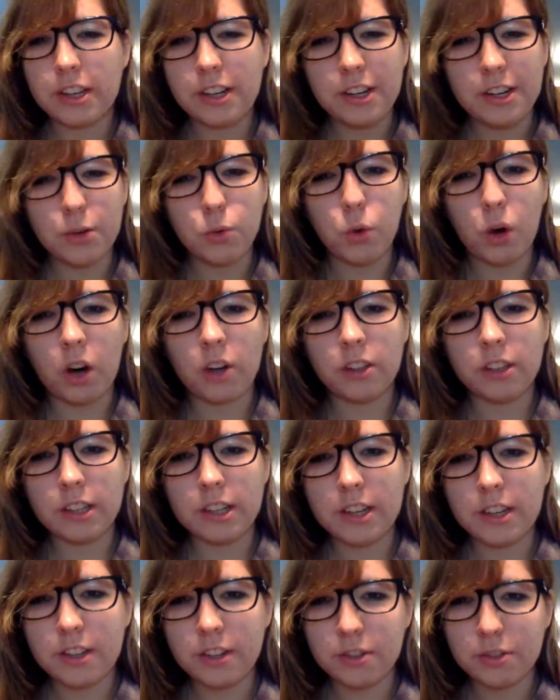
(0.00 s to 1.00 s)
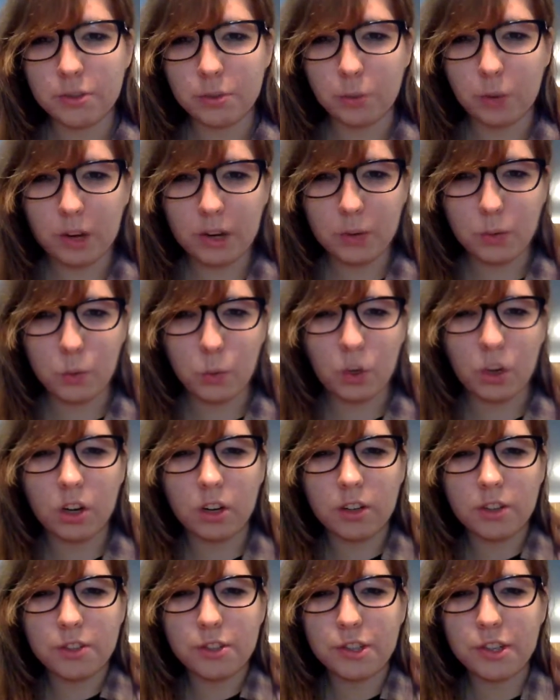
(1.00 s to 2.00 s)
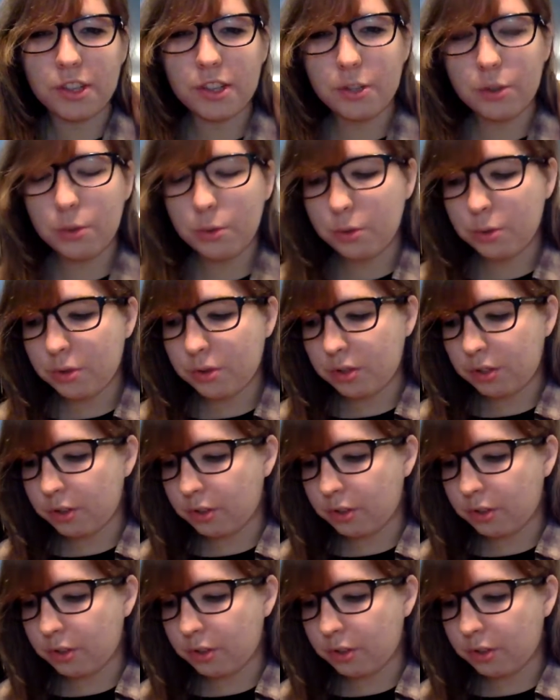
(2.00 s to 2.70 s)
inequality is the right word to use.